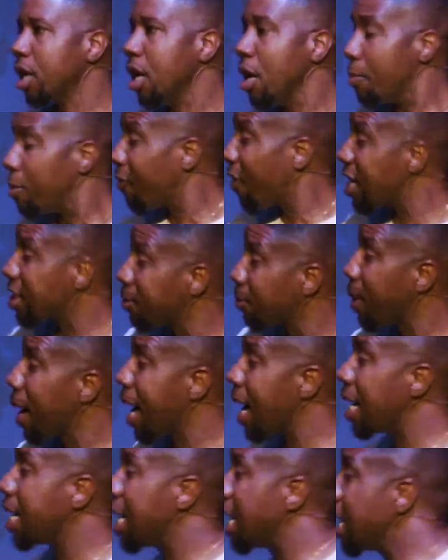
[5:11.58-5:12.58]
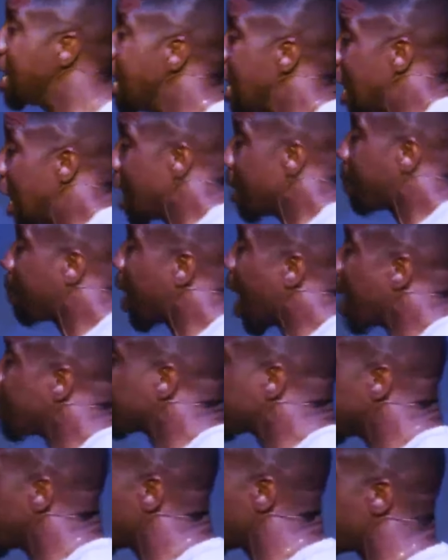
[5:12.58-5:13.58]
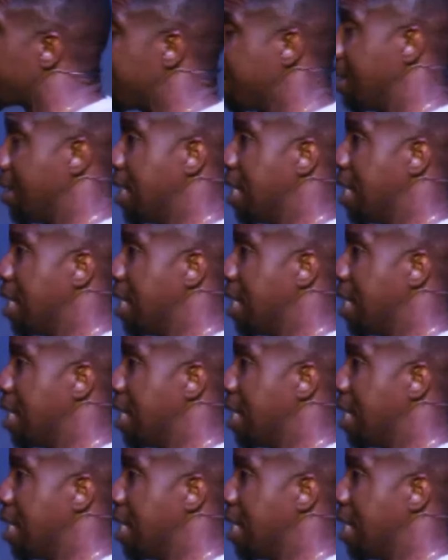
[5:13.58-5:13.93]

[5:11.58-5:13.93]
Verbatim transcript: Professor Payne, he, he pops up.